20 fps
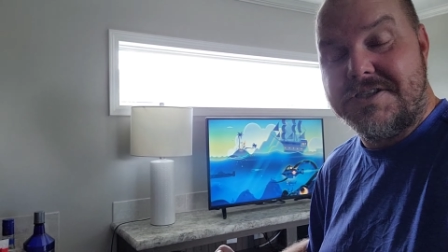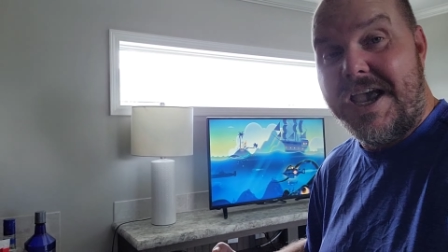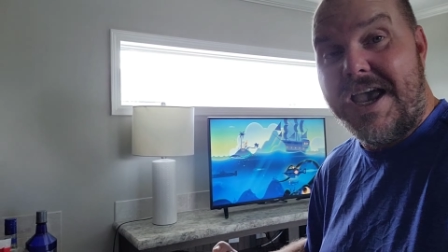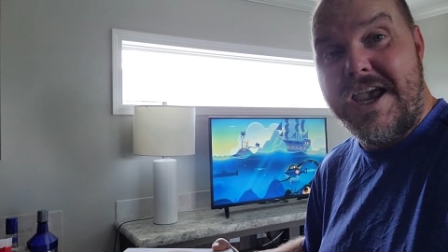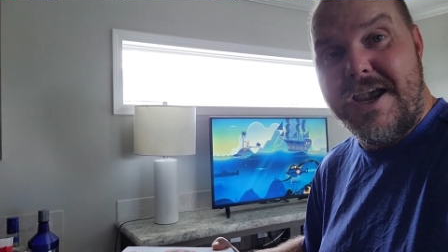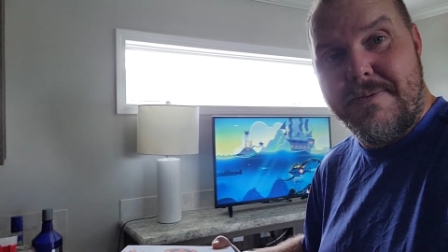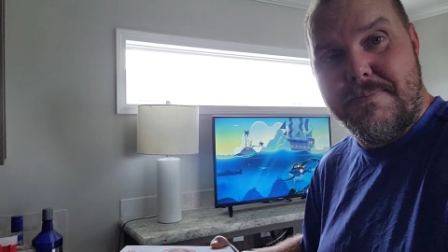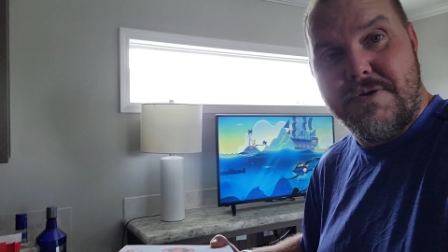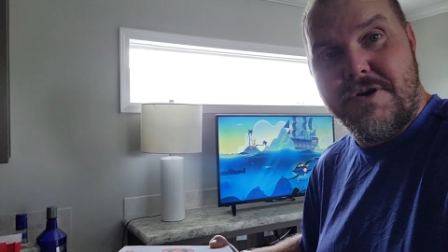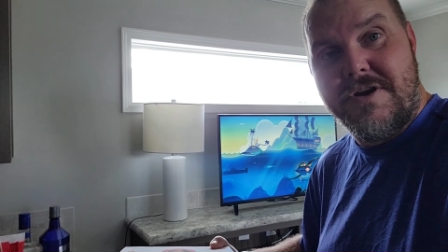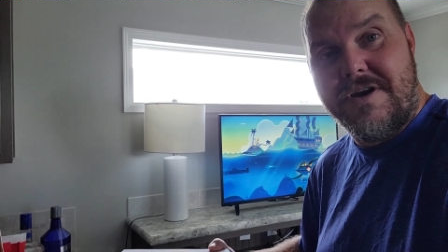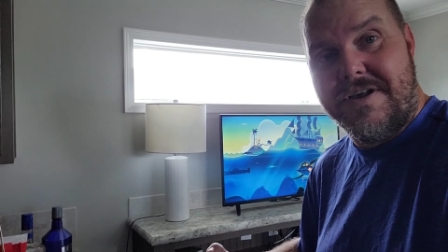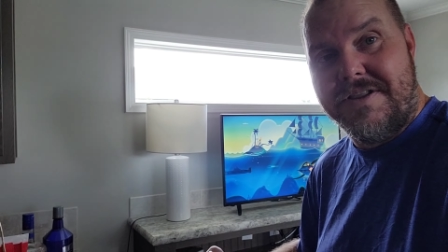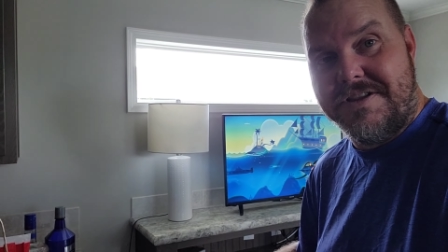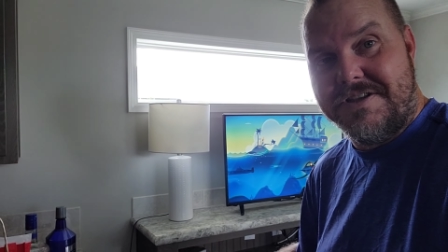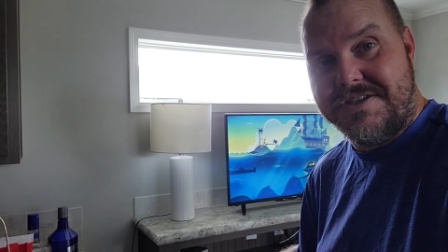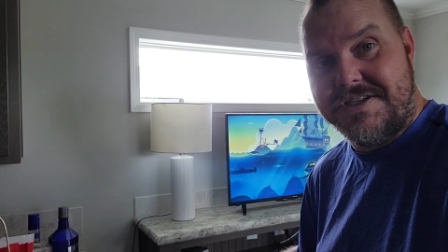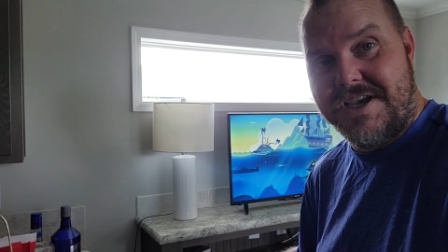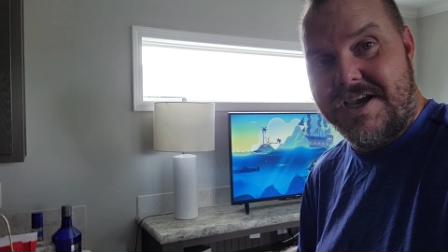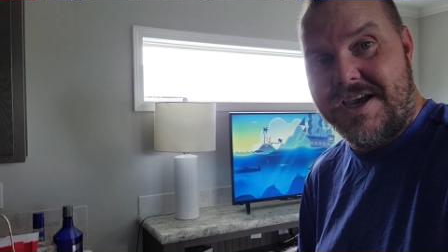I had to put it on the
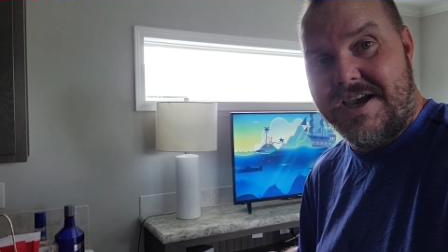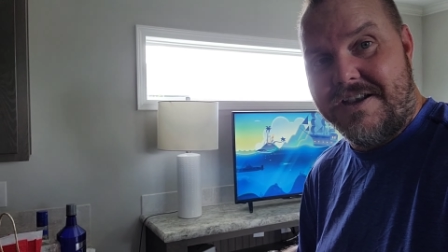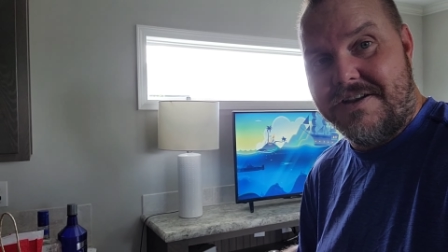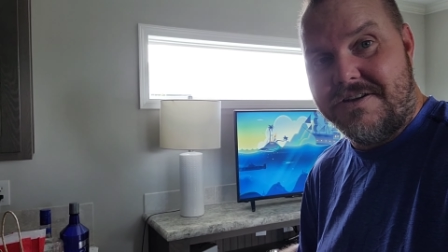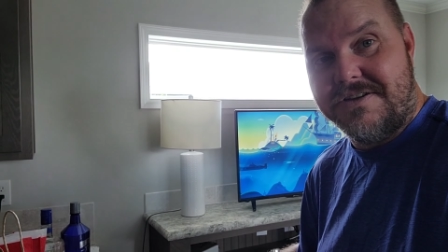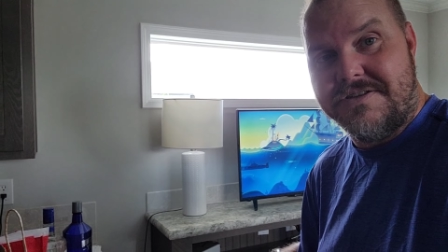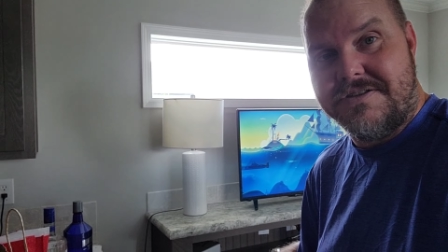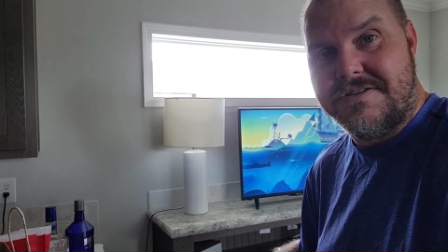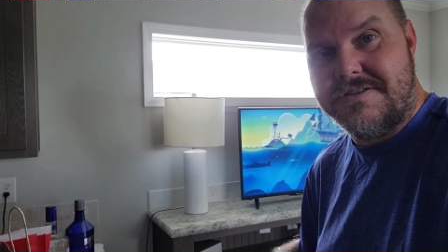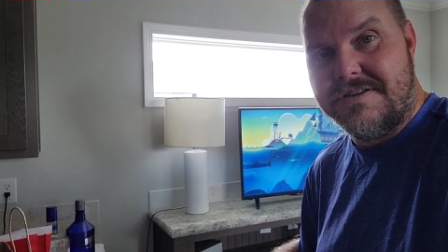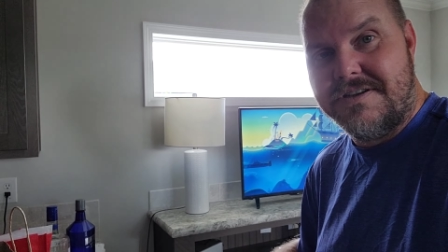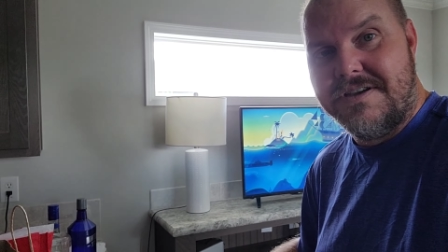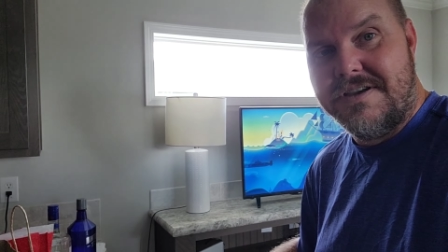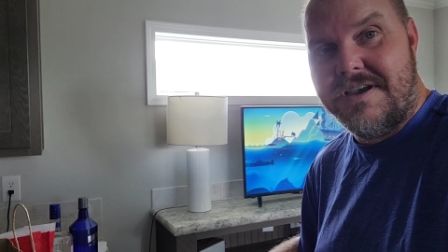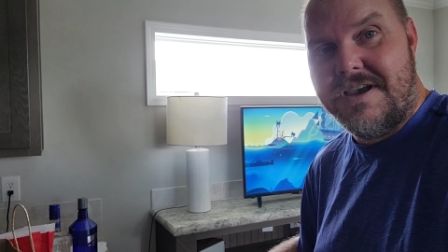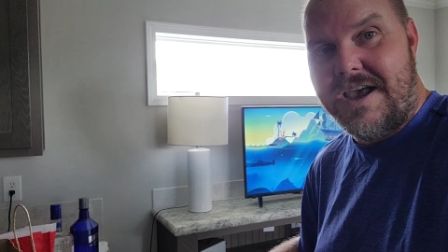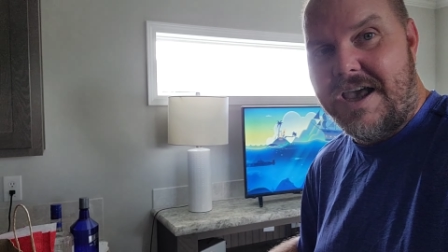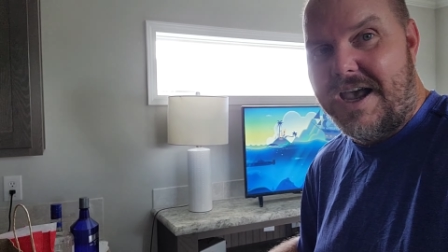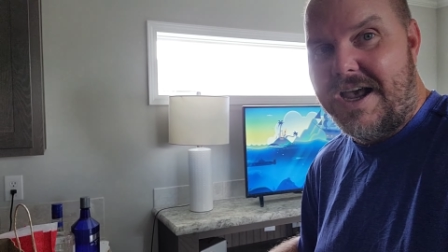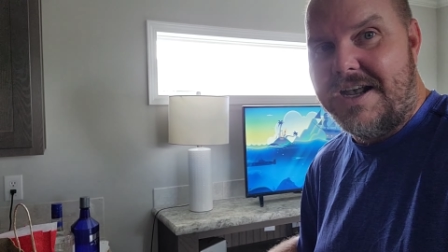side because
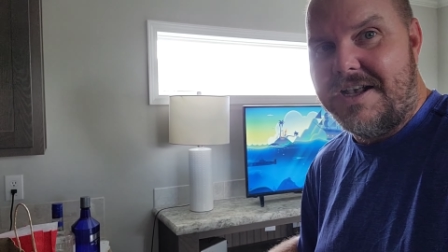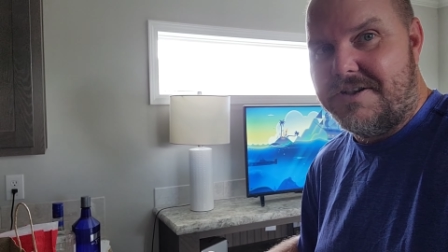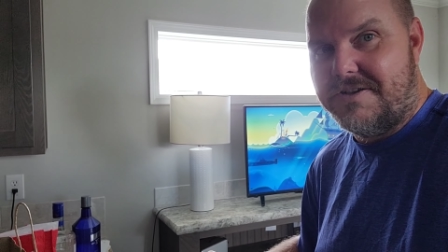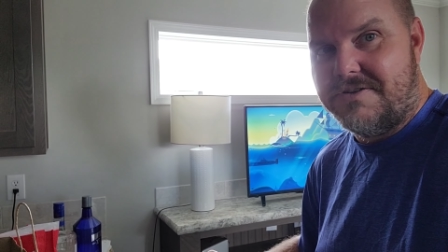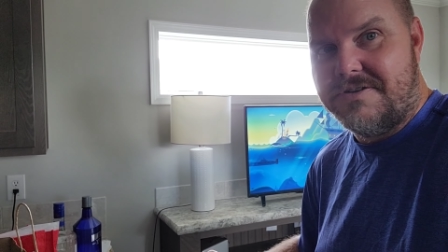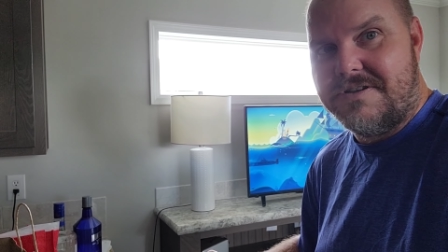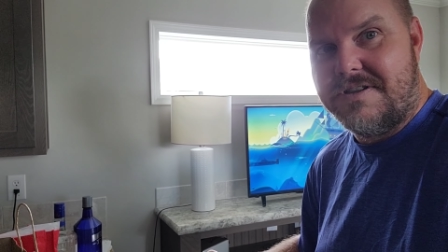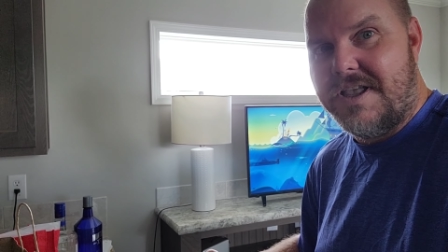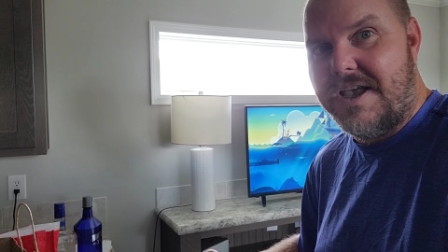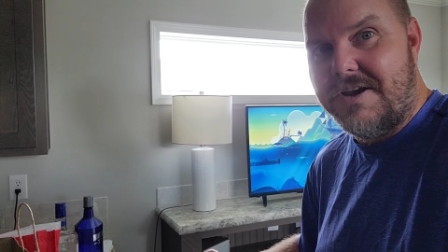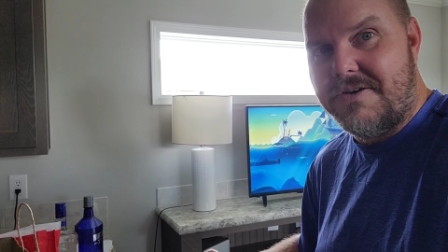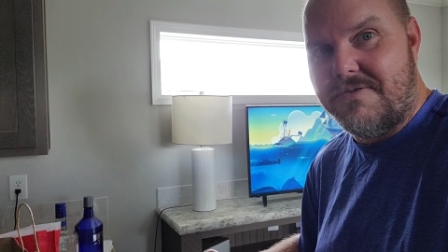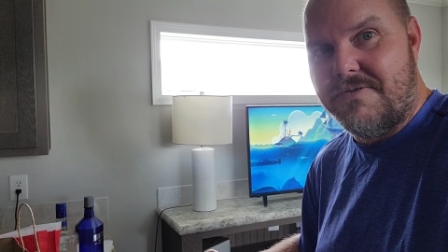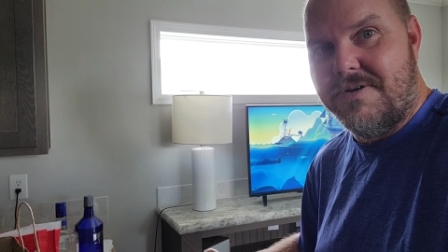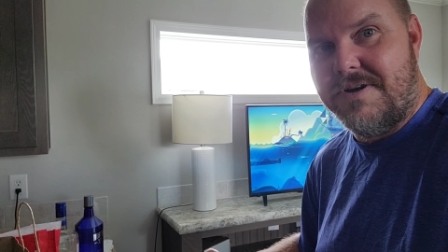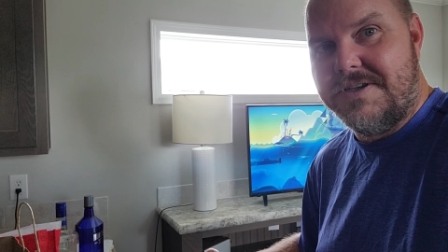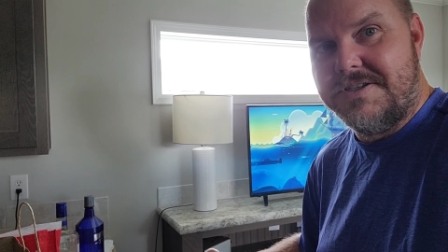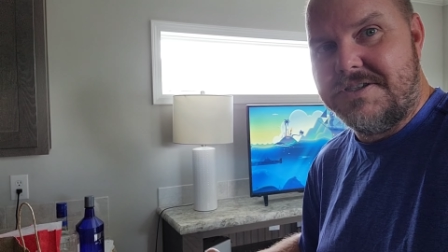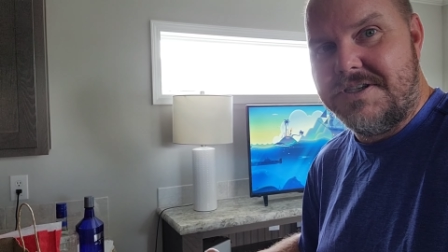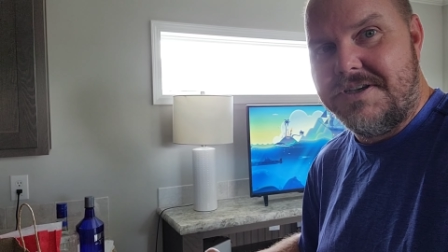I ain't that
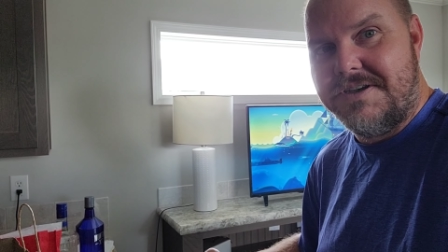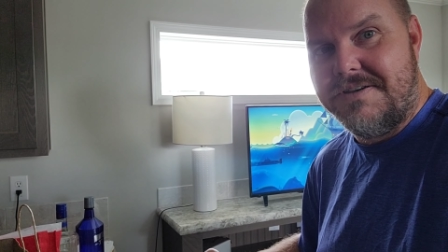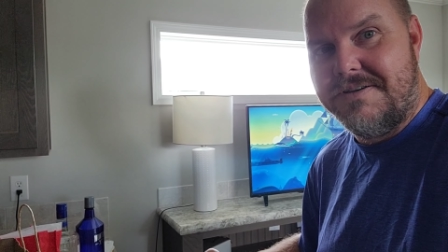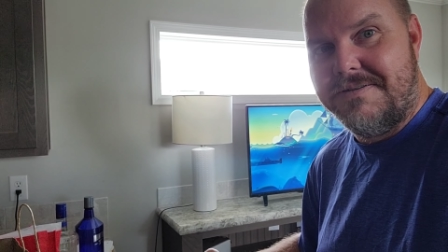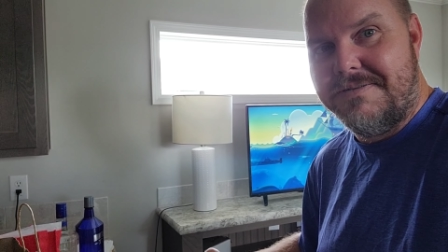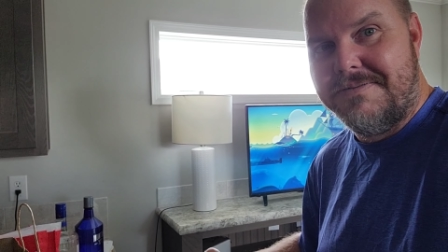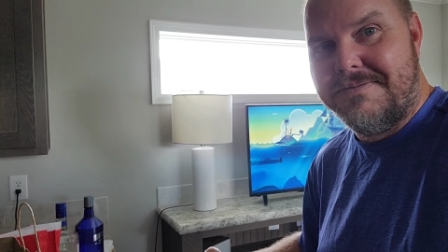crazy.